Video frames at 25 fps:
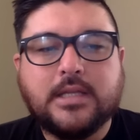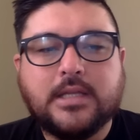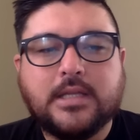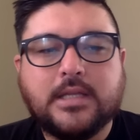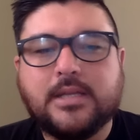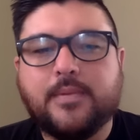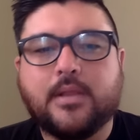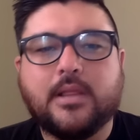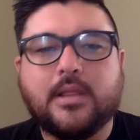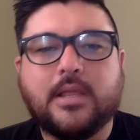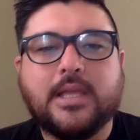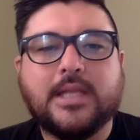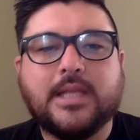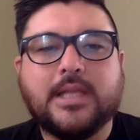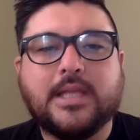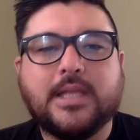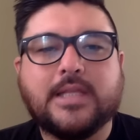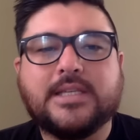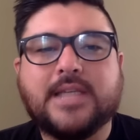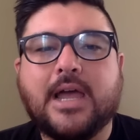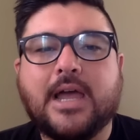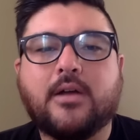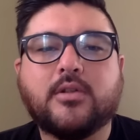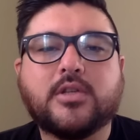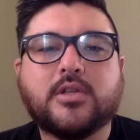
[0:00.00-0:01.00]
Typically,
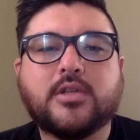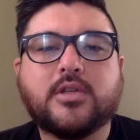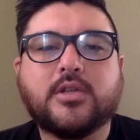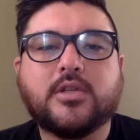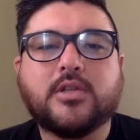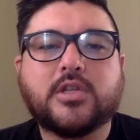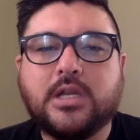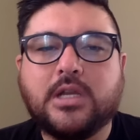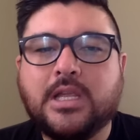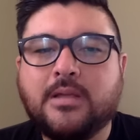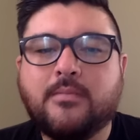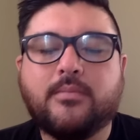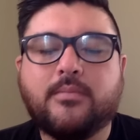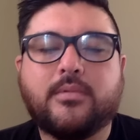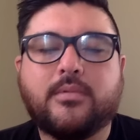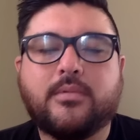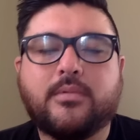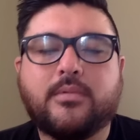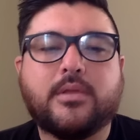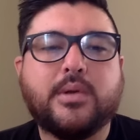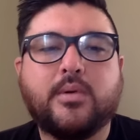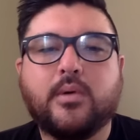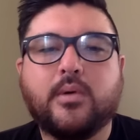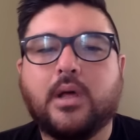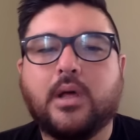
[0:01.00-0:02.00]
it's downstream
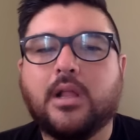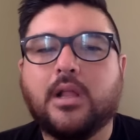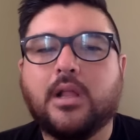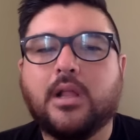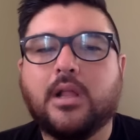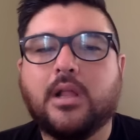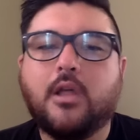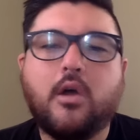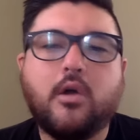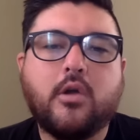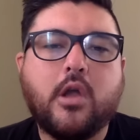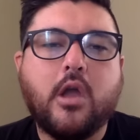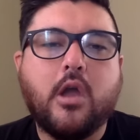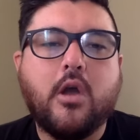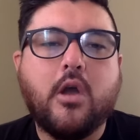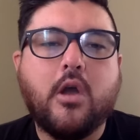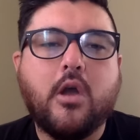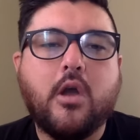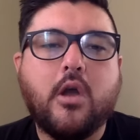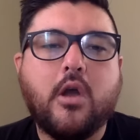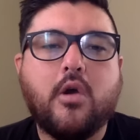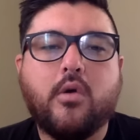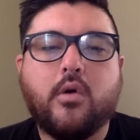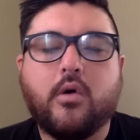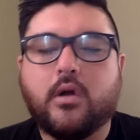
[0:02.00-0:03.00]
through a
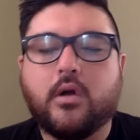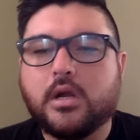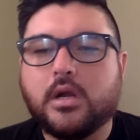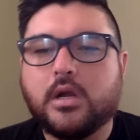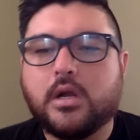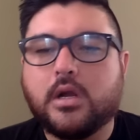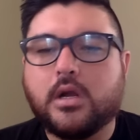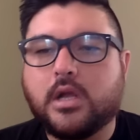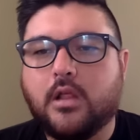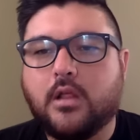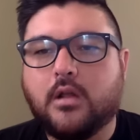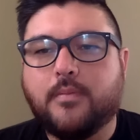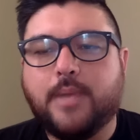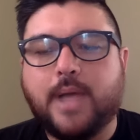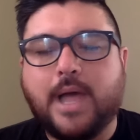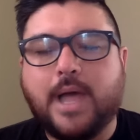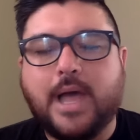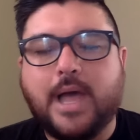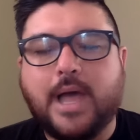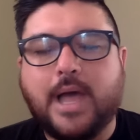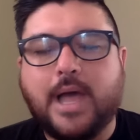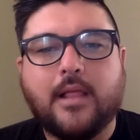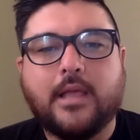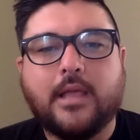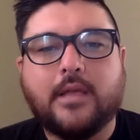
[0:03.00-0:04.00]
logo or a color
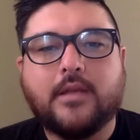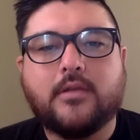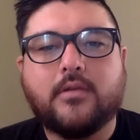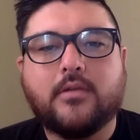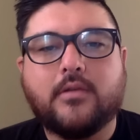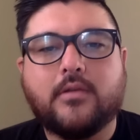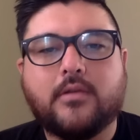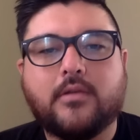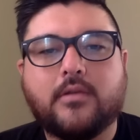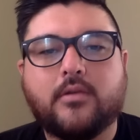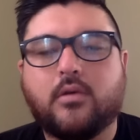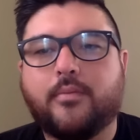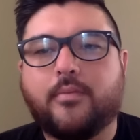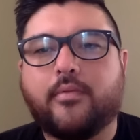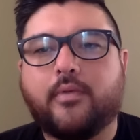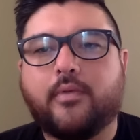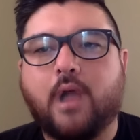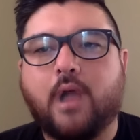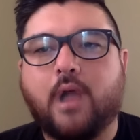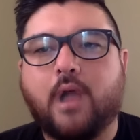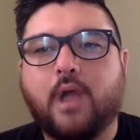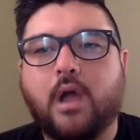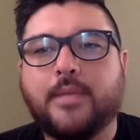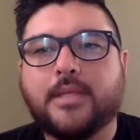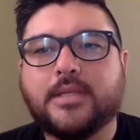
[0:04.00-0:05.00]
palette or a
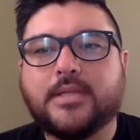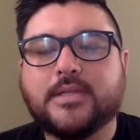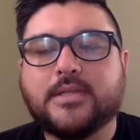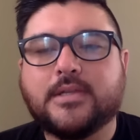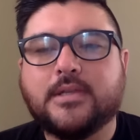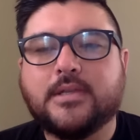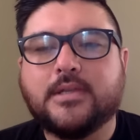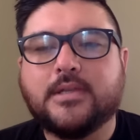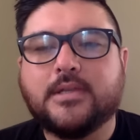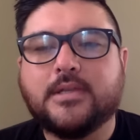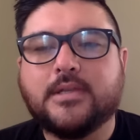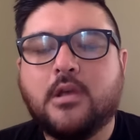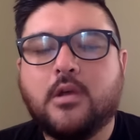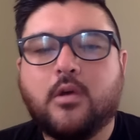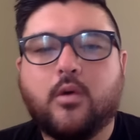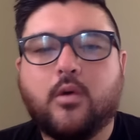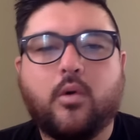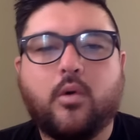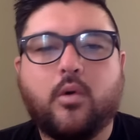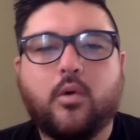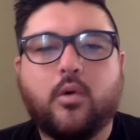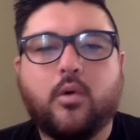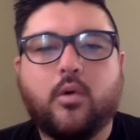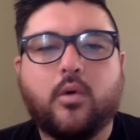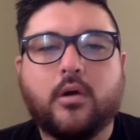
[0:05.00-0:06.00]
promise
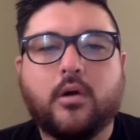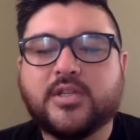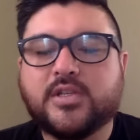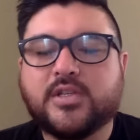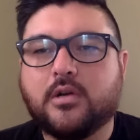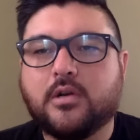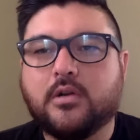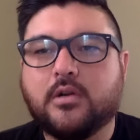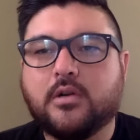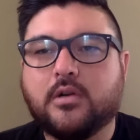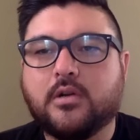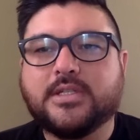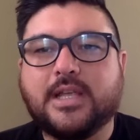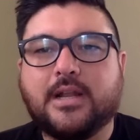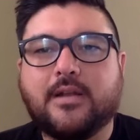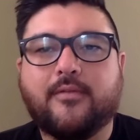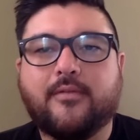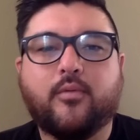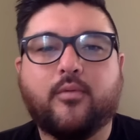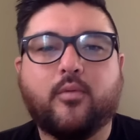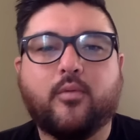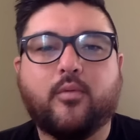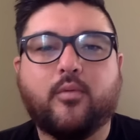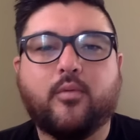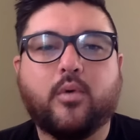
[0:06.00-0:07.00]
or a certain
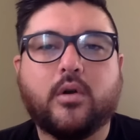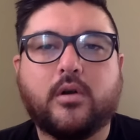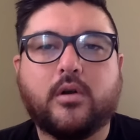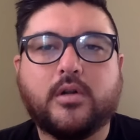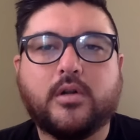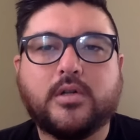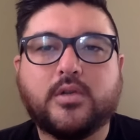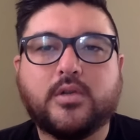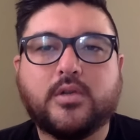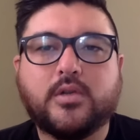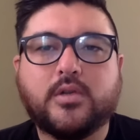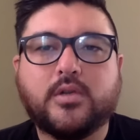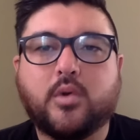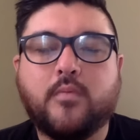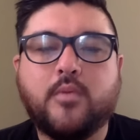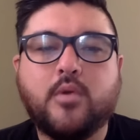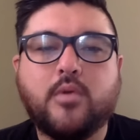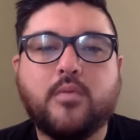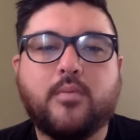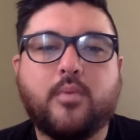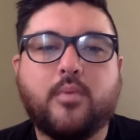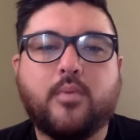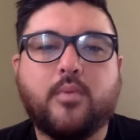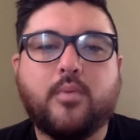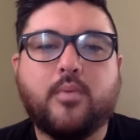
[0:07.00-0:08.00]
set of words or a
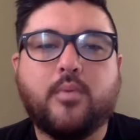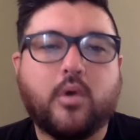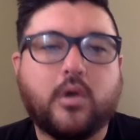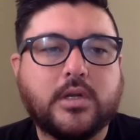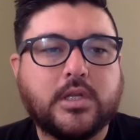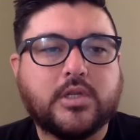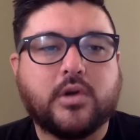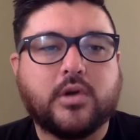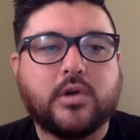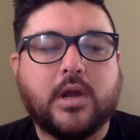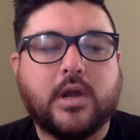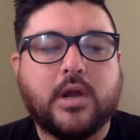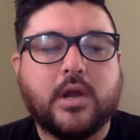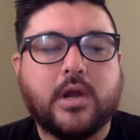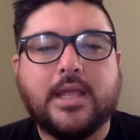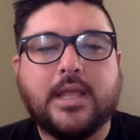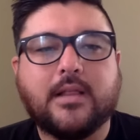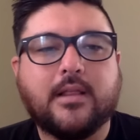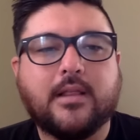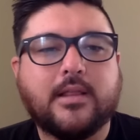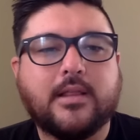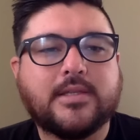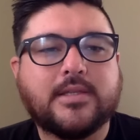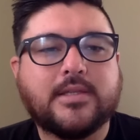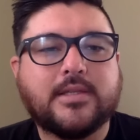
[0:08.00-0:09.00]
mood board to try
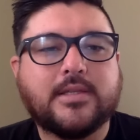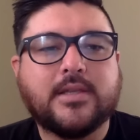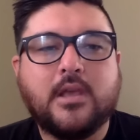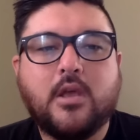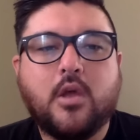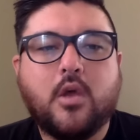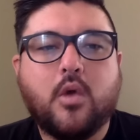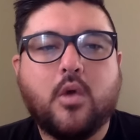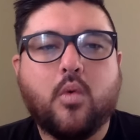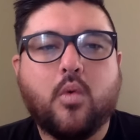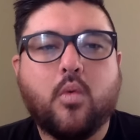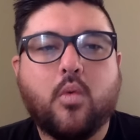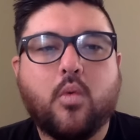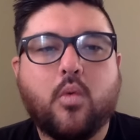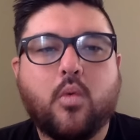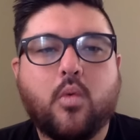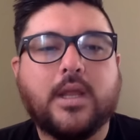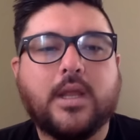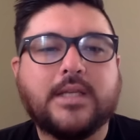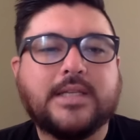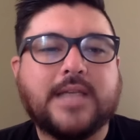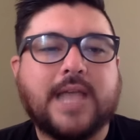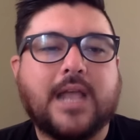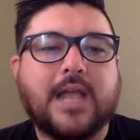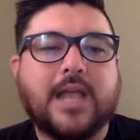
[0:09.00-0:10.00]
and tell us
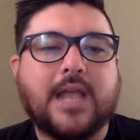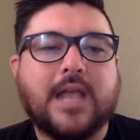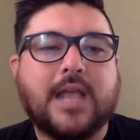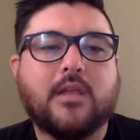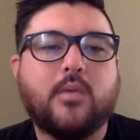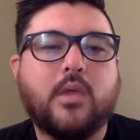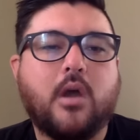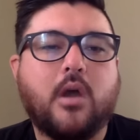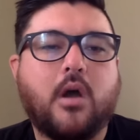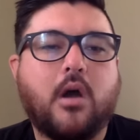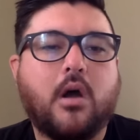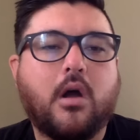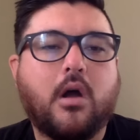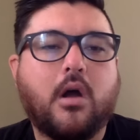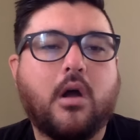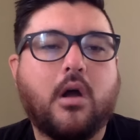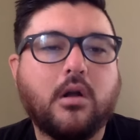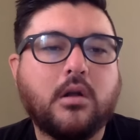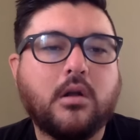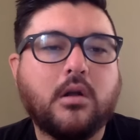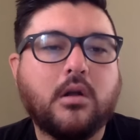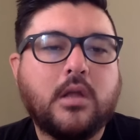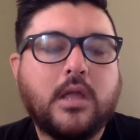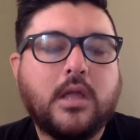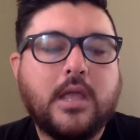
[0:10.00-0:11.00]
what exactly we
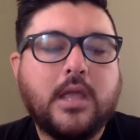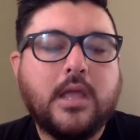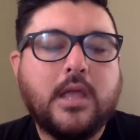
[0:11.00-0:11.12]
are.